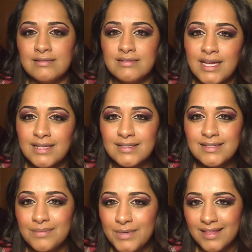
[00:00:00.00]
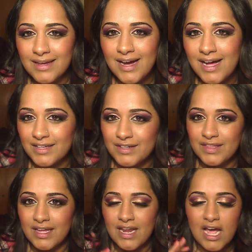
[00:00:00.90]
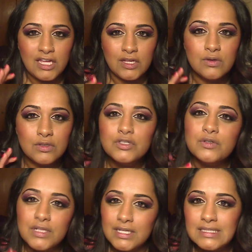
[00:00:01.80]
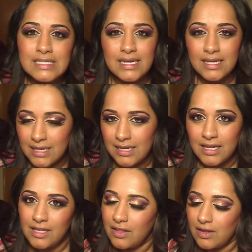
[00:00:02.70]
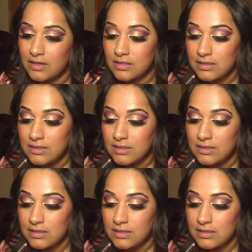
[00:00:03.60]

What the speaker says: tends to be the color that I usually see in Indian looks.